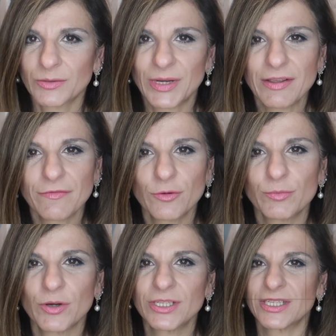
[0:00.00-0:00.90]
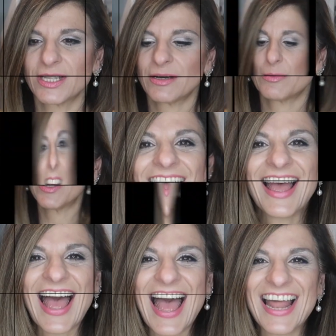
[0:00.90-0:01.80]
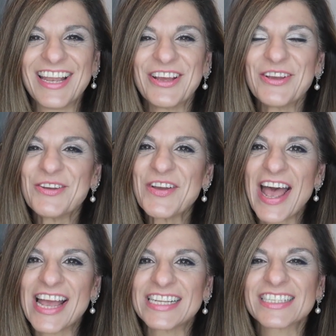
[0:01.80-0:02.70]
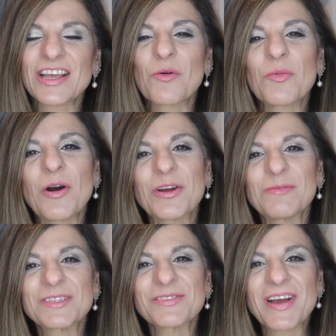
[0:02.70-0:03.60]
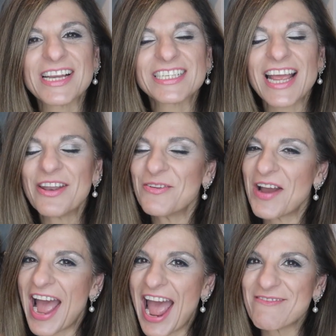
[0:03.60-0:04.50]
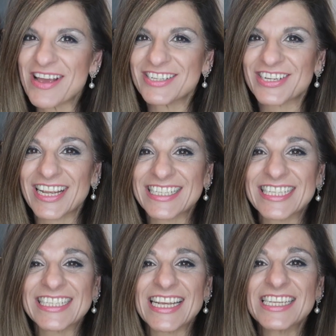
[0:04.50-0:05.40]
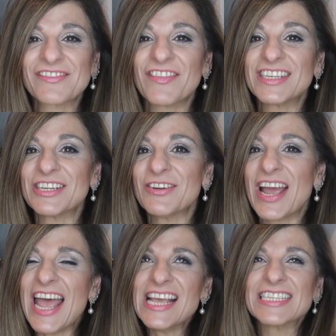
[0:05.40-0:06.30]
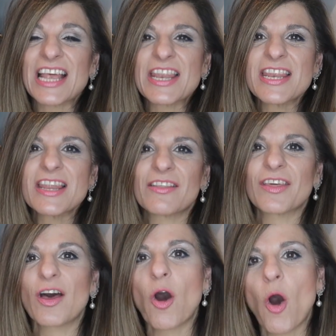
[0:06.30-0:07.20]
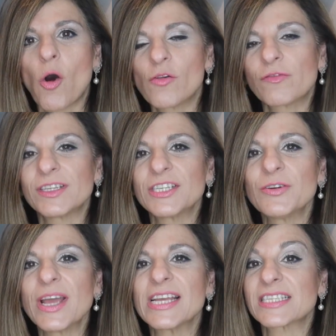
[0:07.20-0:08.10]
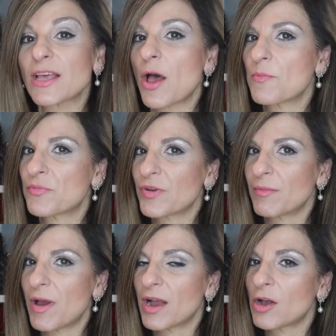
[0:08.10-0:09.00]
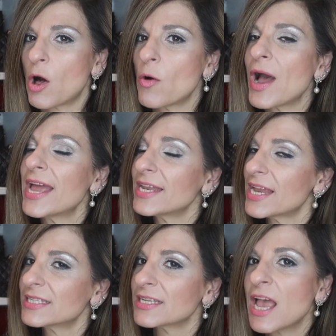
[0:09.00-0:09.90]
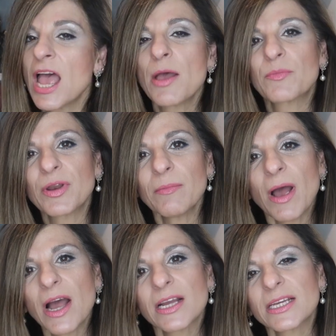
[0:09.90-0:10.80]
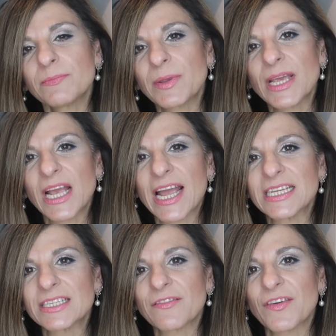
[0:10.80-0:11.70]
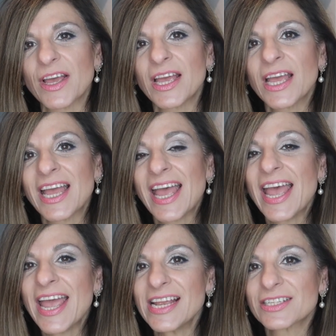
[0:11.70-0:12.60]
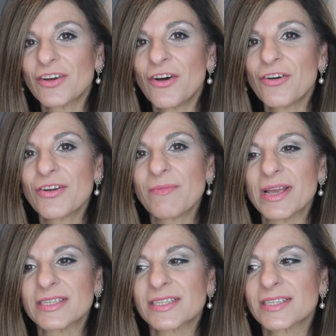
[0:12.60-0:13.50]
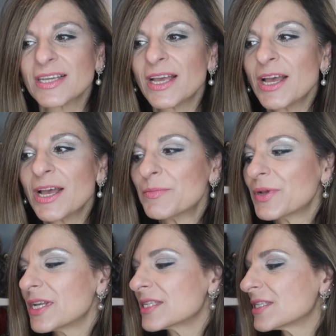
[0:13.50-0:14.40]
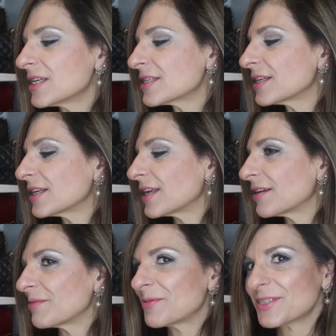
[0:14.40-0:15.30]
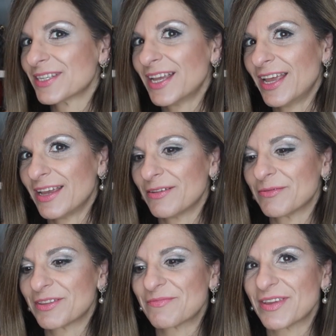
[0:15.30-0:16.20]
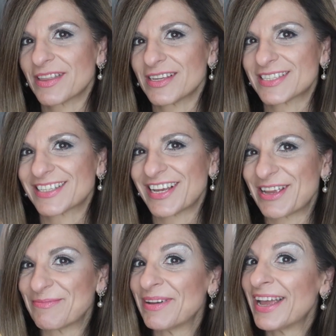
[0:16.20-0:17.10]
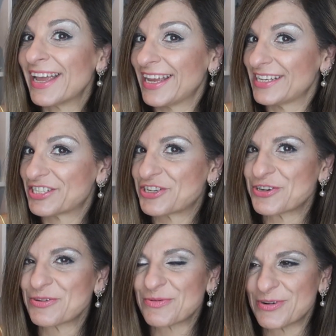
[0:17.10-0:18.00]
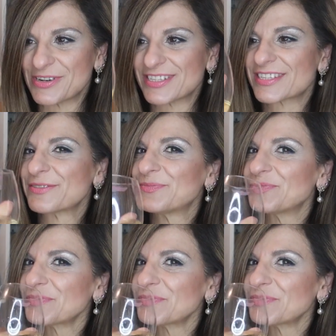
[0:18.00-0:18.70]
Quite full-bodied, that one. Hello and welcome to my channel. I'm Andri. Today's video is another haul video. It's a Primark haul. And yes, Primark can be kind of a hit or a miss. But it certainly was a hit with me this time. It sure was.